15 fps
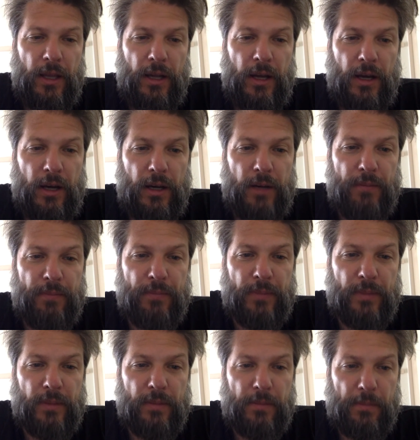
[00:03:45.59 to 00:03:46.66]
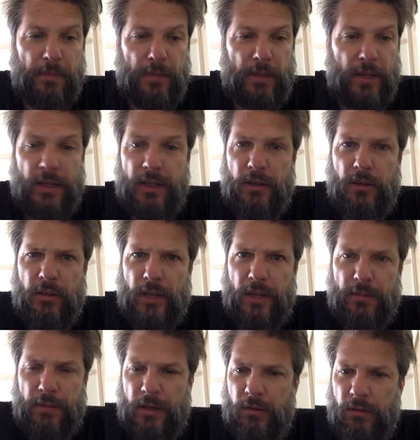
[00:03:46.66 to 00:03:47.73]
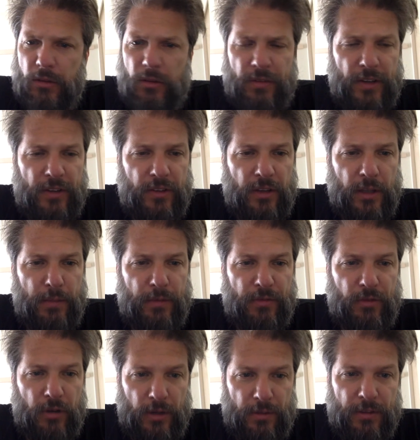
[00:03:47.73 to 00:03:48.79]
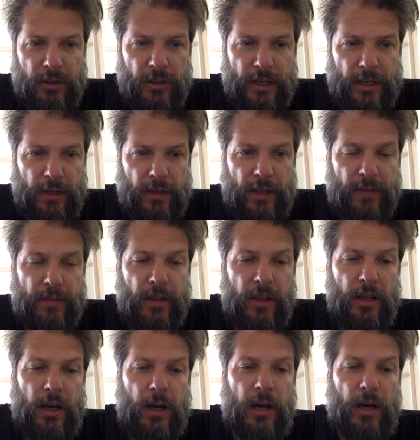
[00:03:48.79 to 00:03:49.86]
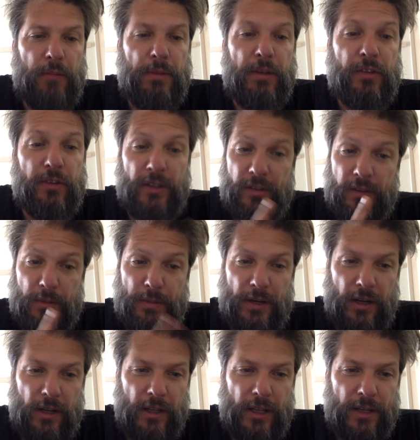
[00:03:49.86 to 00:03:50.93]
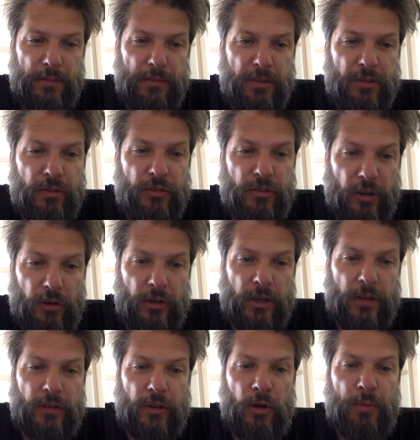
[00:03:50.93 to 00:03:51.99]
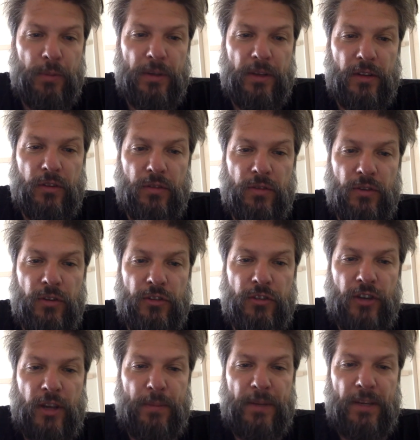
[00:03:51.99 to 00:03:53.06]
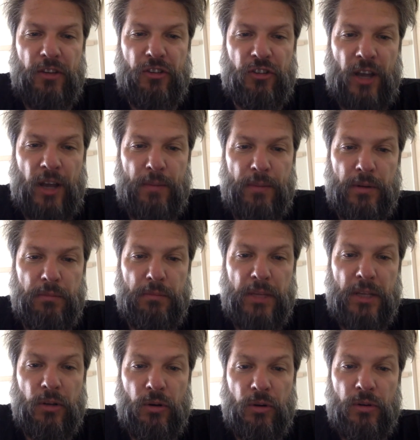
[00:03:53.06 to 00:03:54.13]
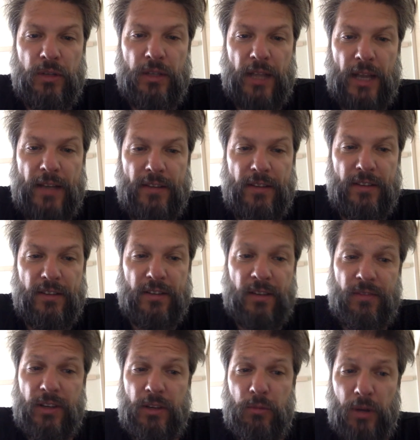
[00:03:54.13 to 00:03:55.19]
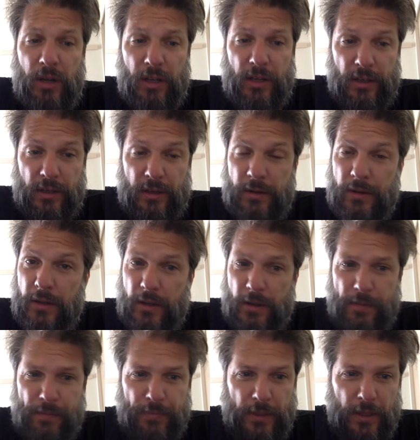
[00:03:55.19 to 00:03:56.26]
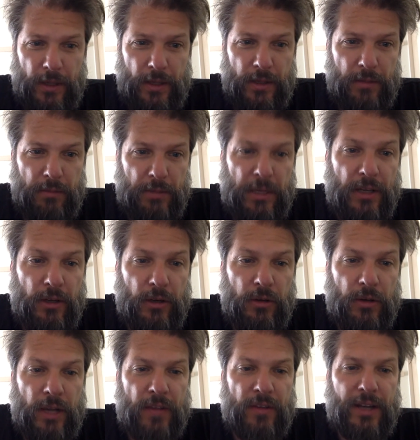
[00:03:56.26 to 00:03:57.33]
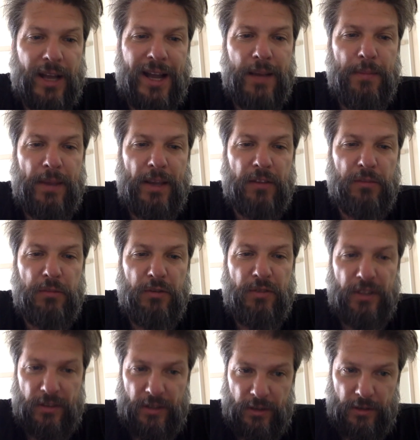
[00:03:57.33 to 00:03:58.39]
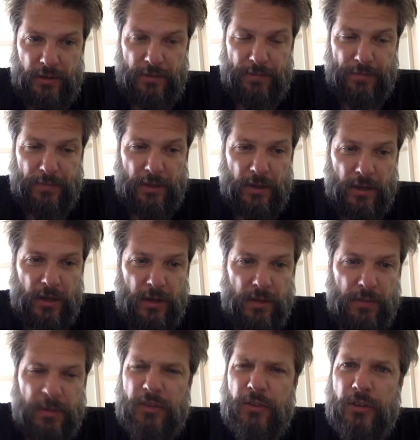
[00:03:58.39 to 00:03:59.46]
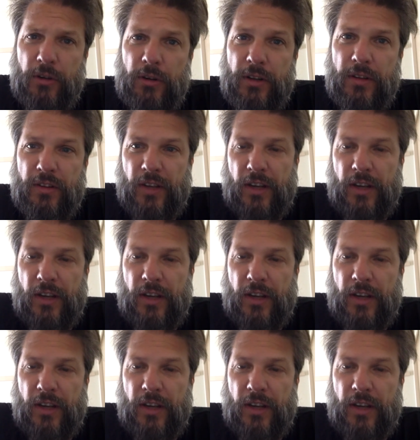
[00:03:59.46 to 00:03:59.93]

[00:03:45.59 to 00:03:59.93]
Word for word: Uh, I didn't know that. I don't know if I saw that before. I'll have to look into that. Uh, Miss, this is the part I like. Mr. Donut opened its first Japanese shop in Mino in 1971. Mino has an IMAX movie theater. Uh, Mr. Donuts is